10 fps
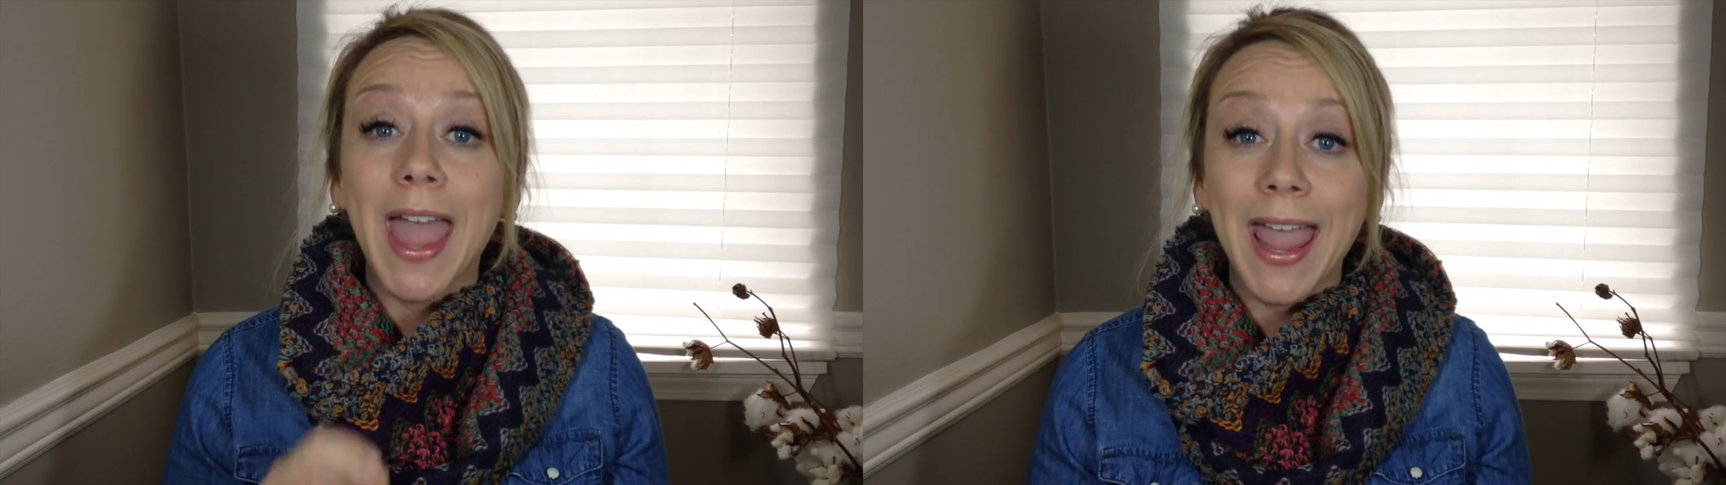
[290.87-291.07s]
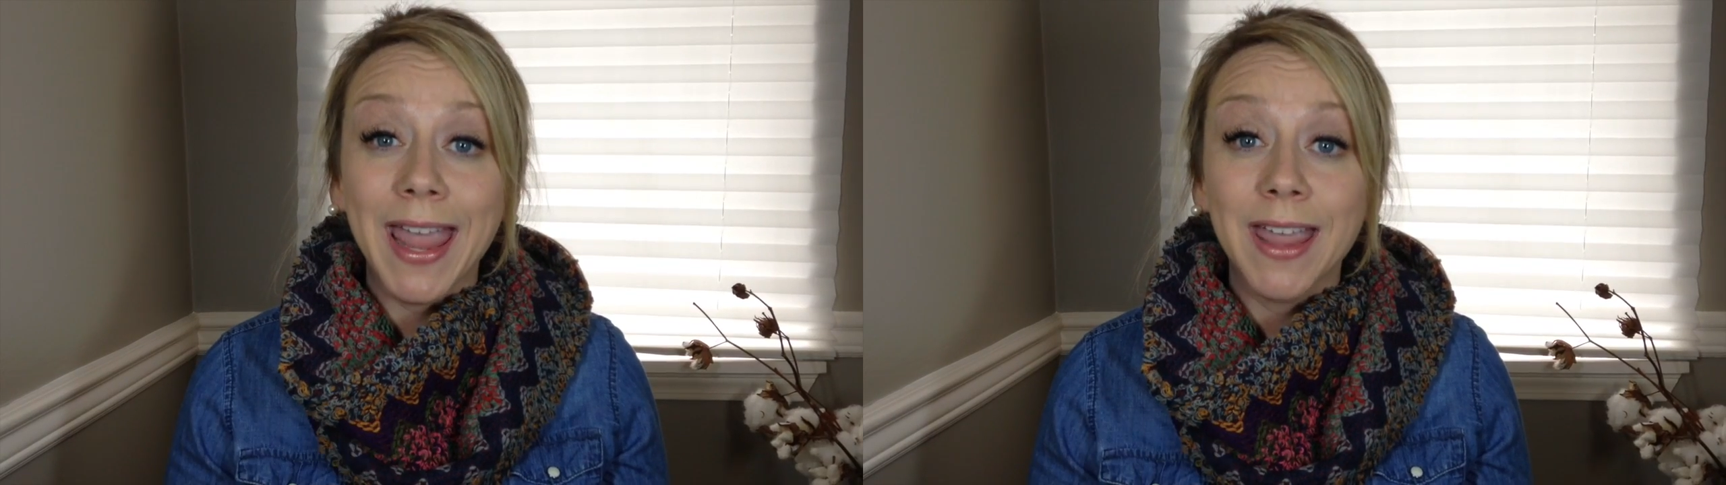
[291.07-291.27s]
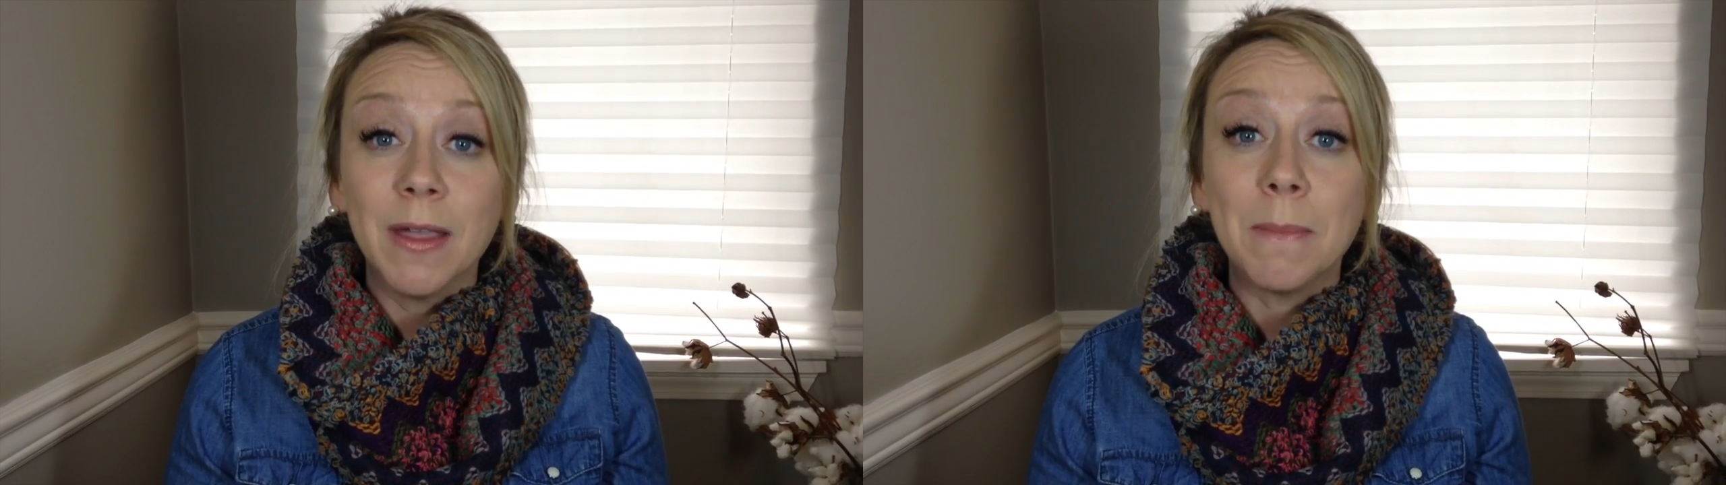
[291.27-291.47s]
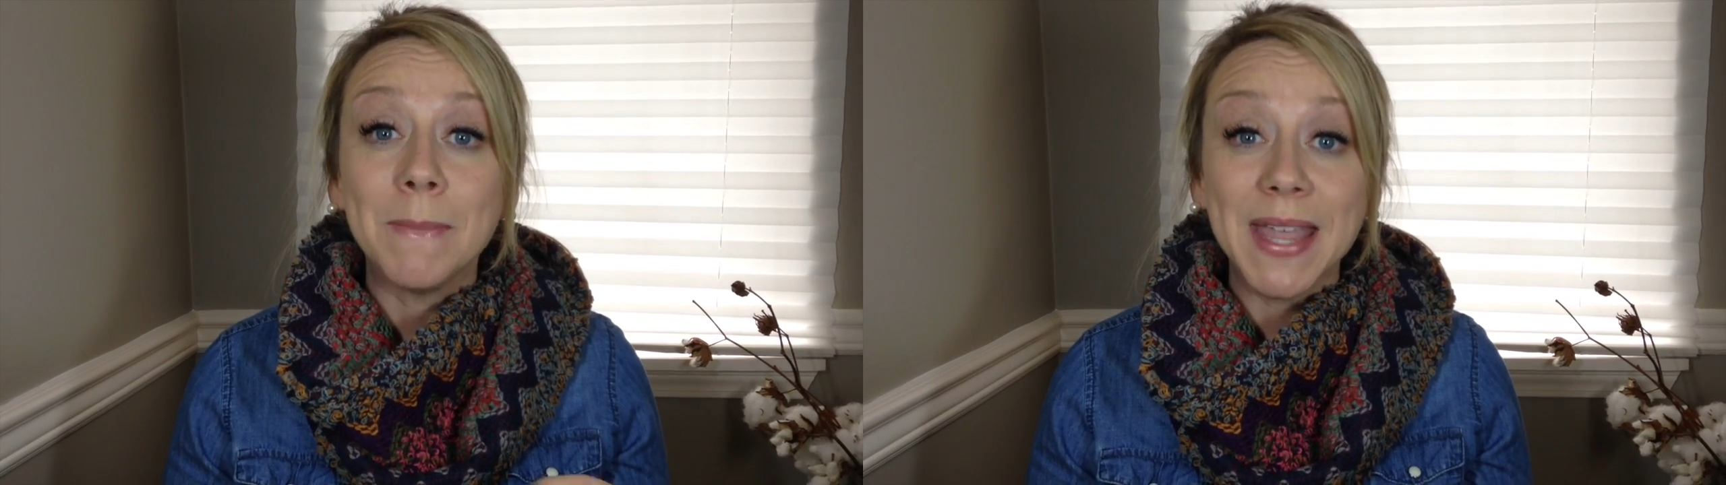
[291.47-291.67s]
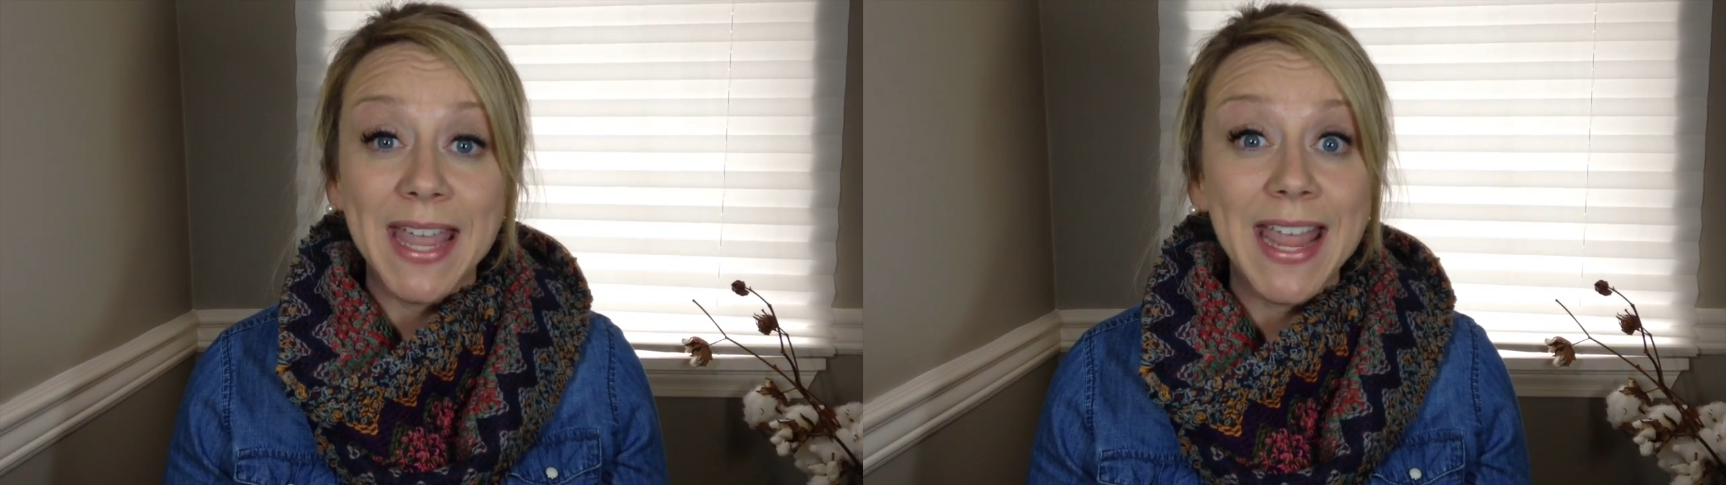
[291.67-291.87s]
A,
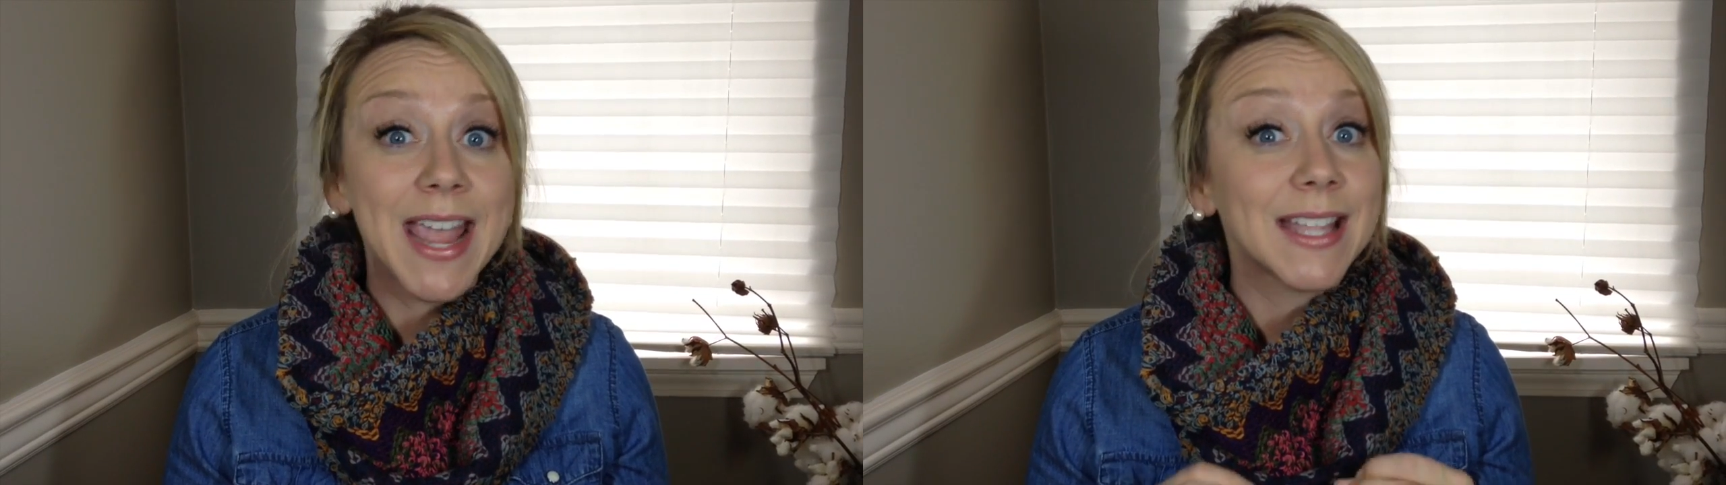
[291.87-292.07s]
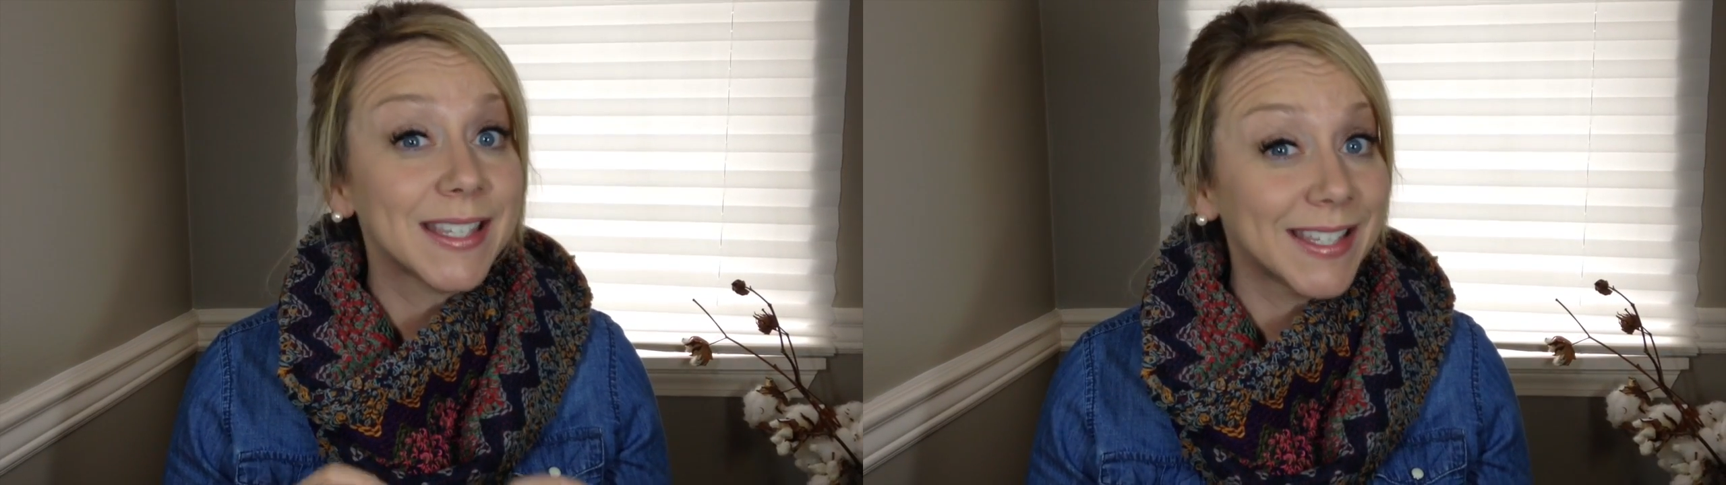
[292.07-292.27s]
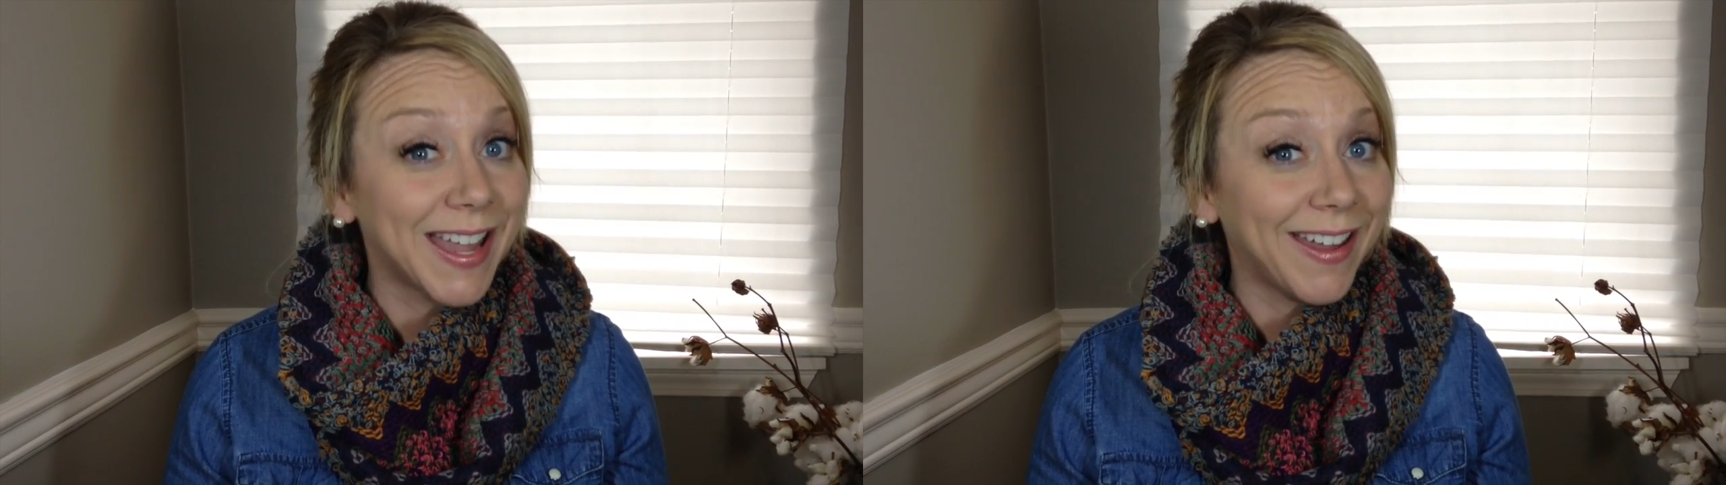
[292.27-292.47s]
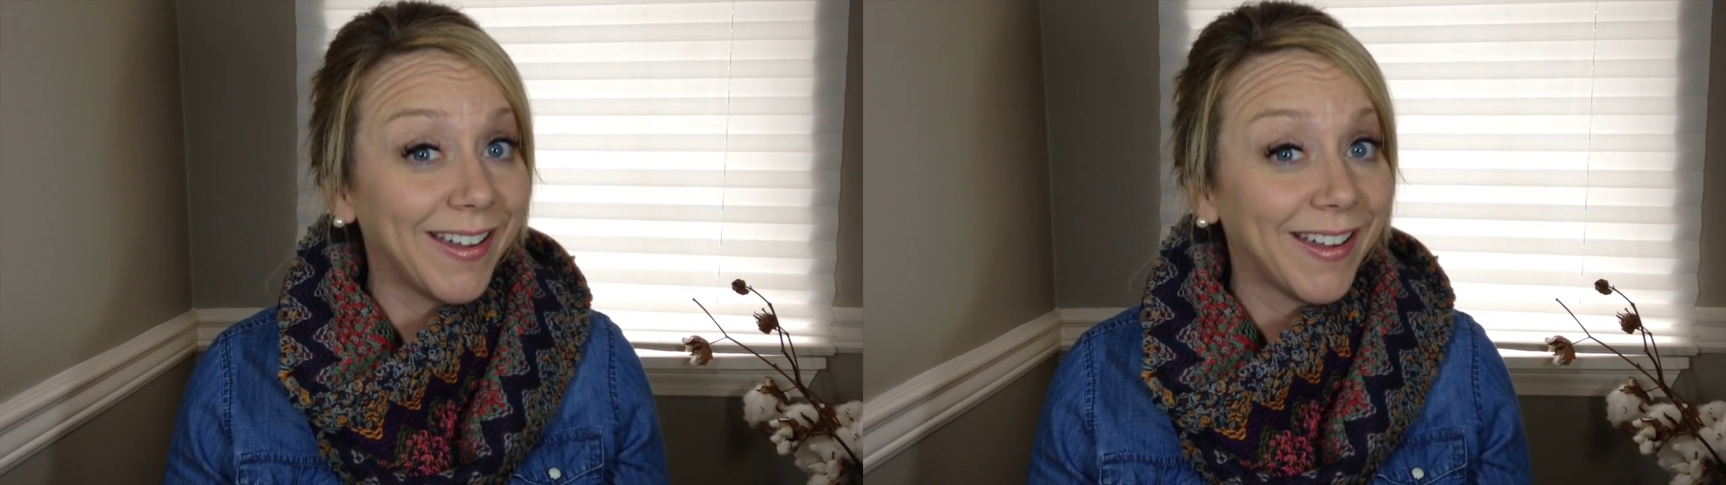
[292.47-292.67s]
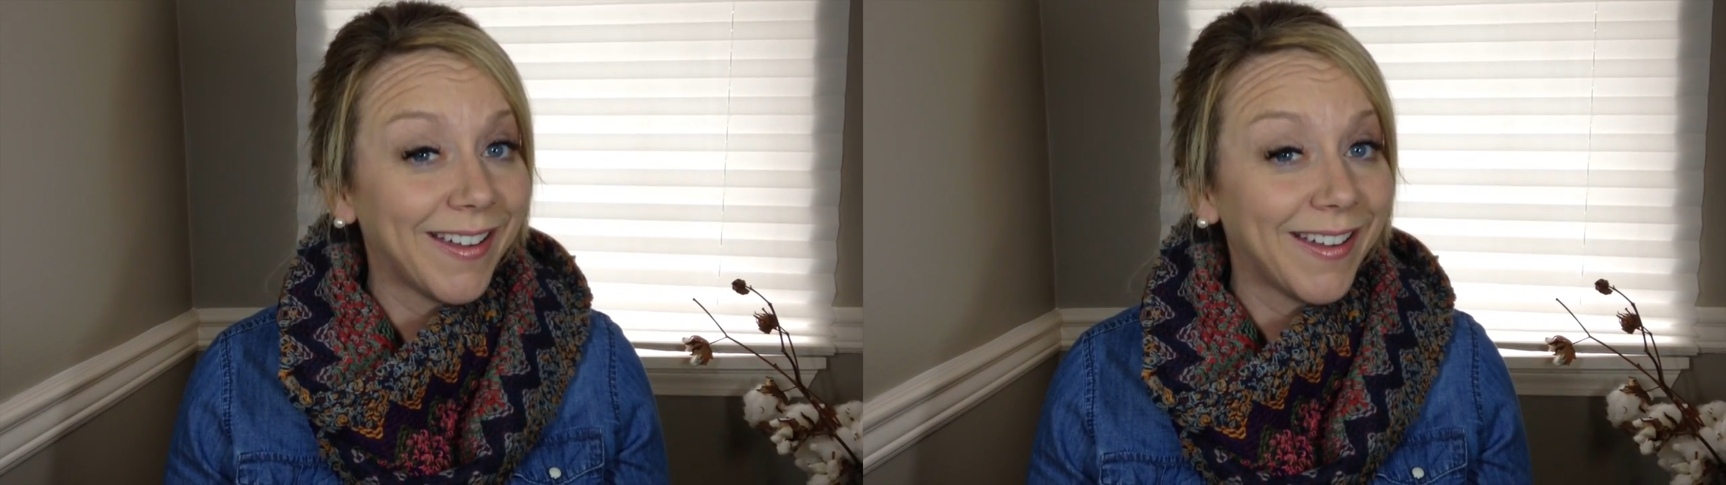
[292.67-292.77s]
B, and C.